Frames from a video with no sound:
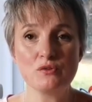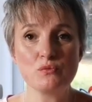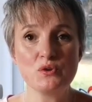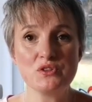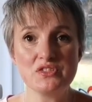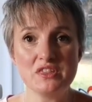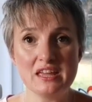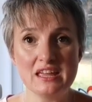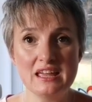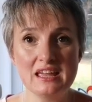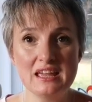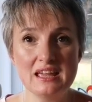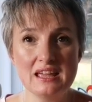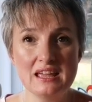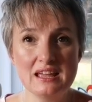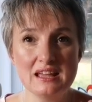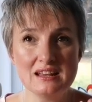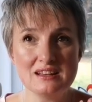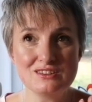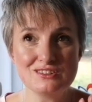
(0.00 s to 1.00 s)
with
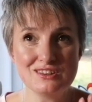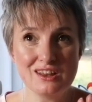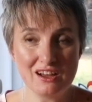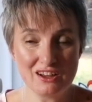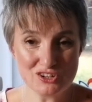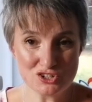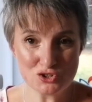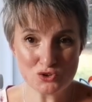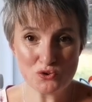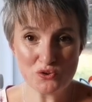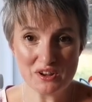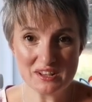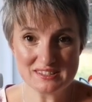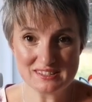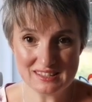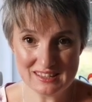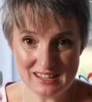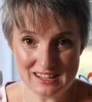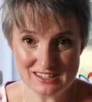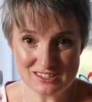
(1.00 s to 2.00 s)
the line
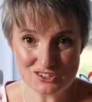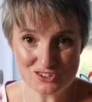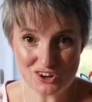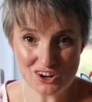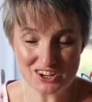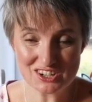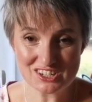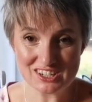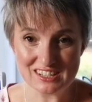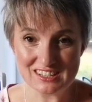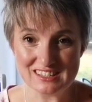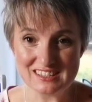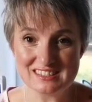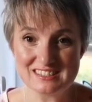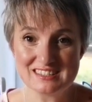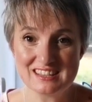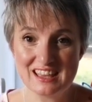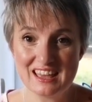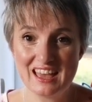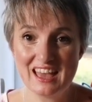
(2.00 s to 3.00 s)
drawings and the
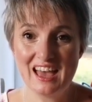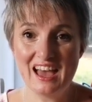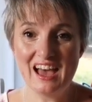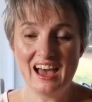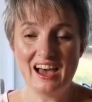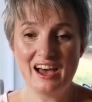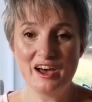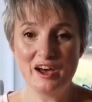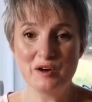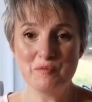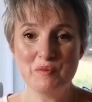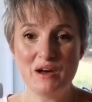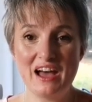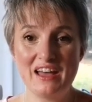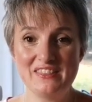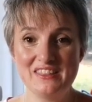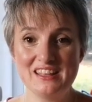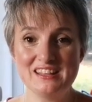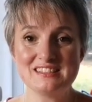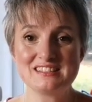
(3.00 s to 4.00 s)
instructions,
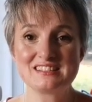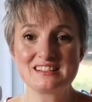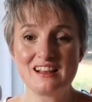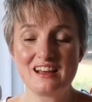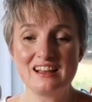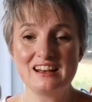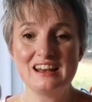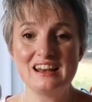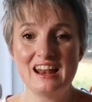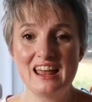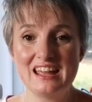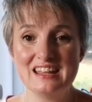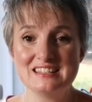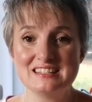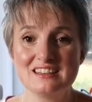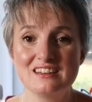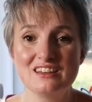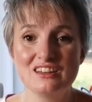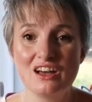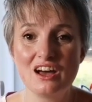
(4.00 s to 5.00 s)
and then slightly
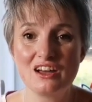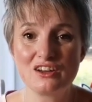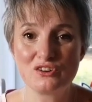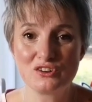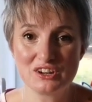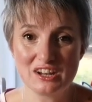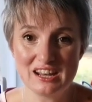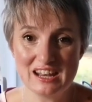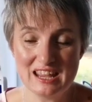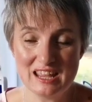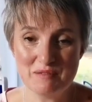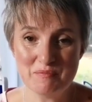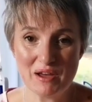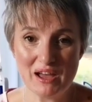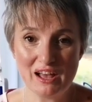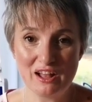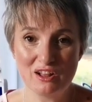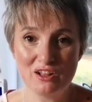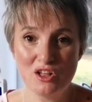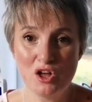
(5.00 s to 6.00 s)
later I got an
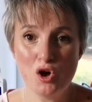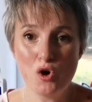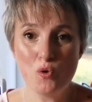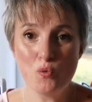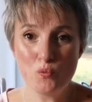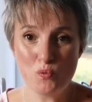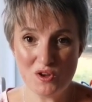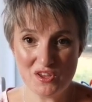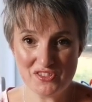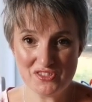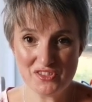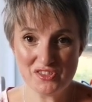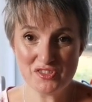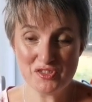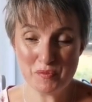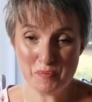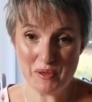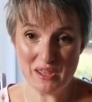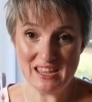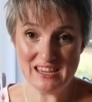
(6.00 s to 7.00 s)
email with
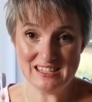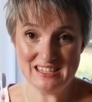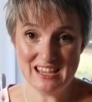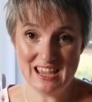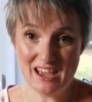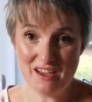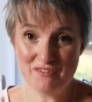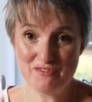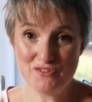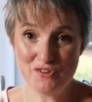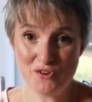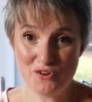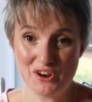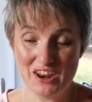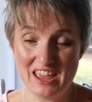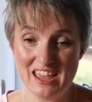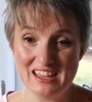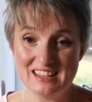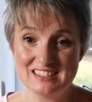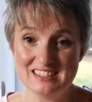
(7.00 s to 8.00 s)
the PDF
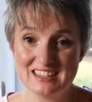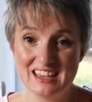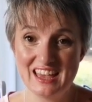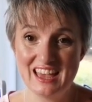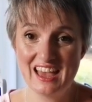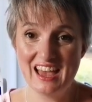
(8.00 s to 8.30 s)
on it,